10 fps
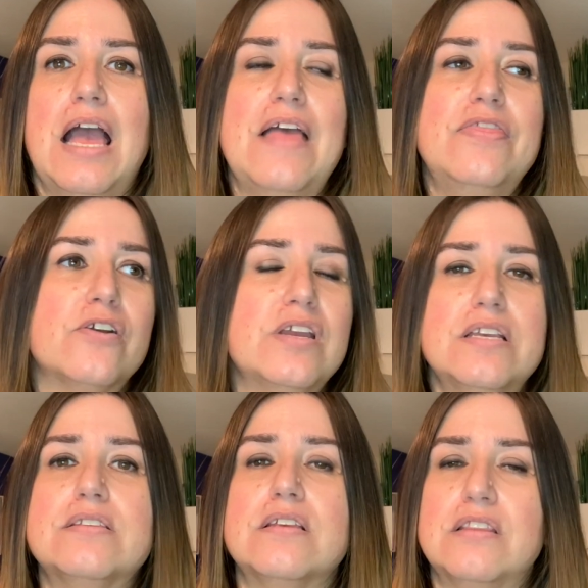And there
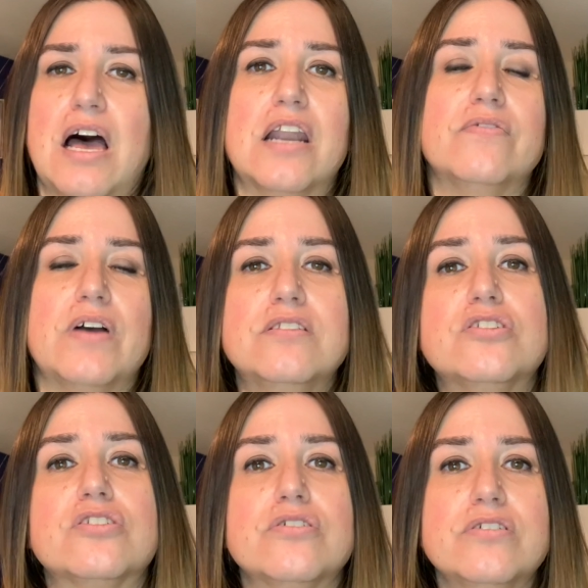is a lot of
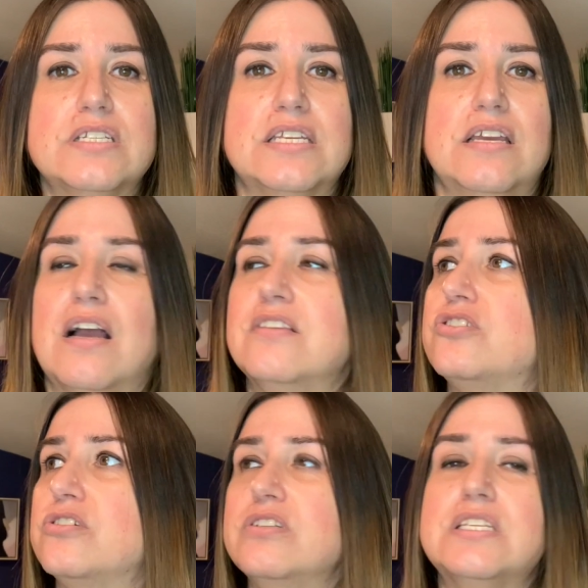uncertainty,
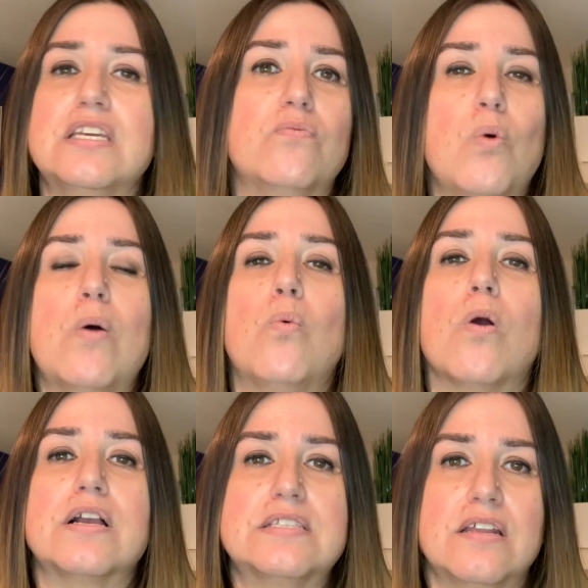uncertainty of what
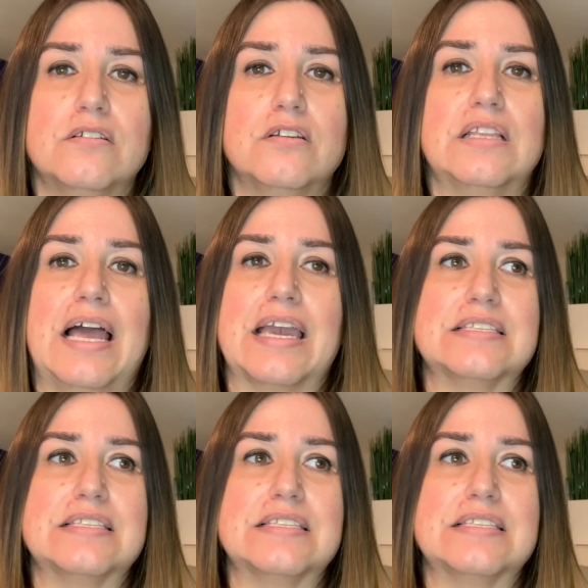work is going to look like.